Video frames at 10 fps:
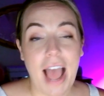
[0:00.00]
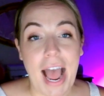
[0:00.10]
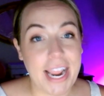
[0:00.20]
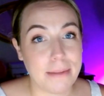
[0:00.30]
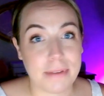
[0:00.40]

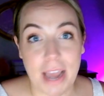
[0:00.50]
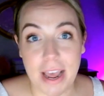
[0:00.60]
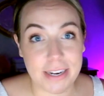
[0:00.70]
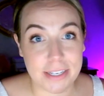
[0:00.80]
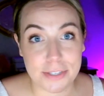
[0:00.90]
I am
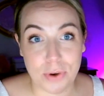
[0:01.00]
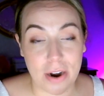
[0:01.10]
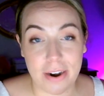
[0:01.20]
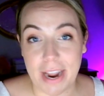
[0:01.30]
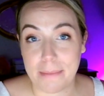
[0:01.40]
not a good
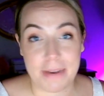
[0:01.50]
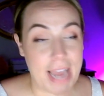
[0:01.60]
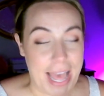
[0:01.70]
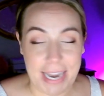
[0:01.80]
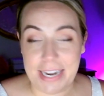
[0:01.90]
drawer. I'm
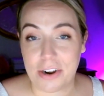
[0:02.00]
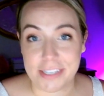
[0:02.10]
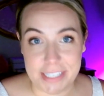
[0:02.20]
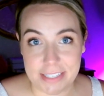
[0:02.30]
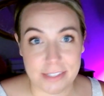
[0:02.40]
not an
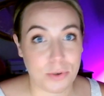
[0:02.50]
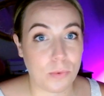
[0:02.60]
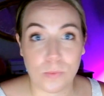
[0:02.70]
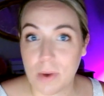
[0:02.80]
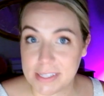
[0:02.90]
artiste
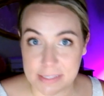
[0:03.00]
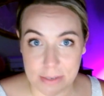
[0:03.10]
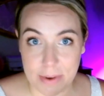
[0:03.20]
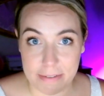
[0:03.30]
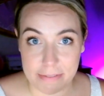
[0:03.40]

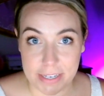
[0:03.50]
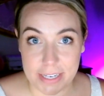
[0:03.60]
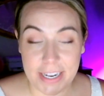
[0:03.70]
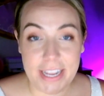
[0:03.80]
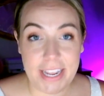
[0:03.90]
whatsoever